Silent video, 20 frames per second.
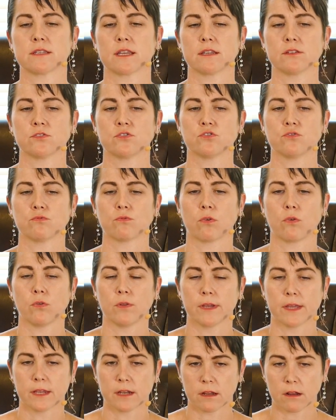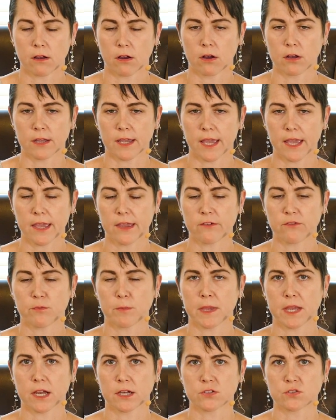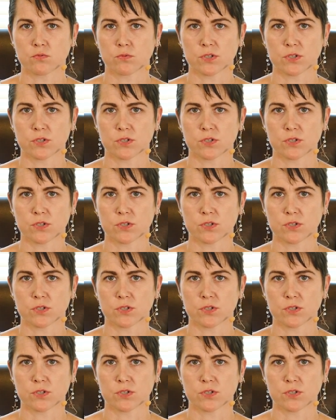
tend to roll in and concave because